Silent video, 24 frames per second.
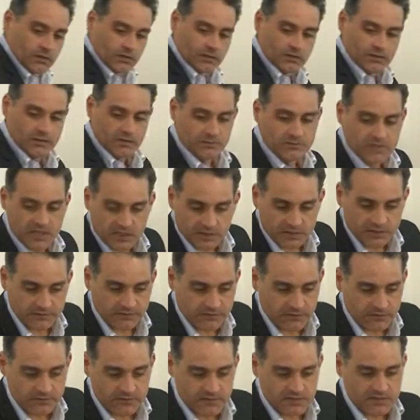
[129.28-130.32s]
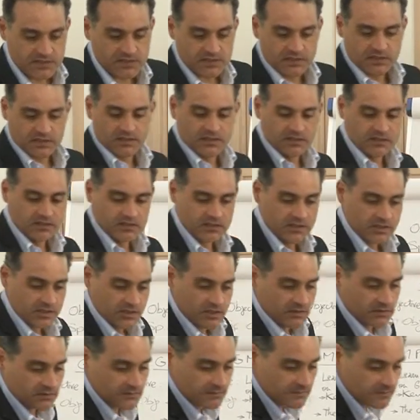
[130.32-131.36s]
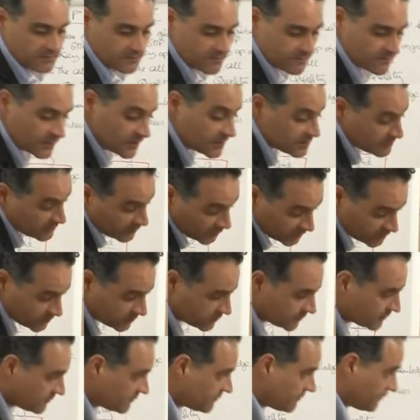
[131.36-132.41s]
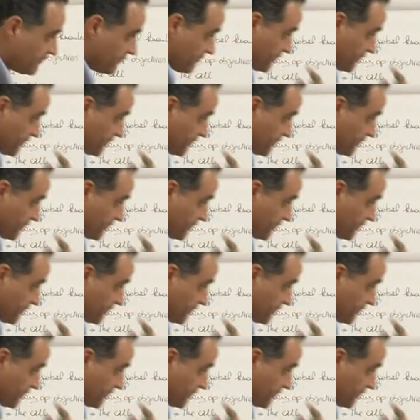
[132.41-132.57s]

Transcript: the objective of this uh, session, this module,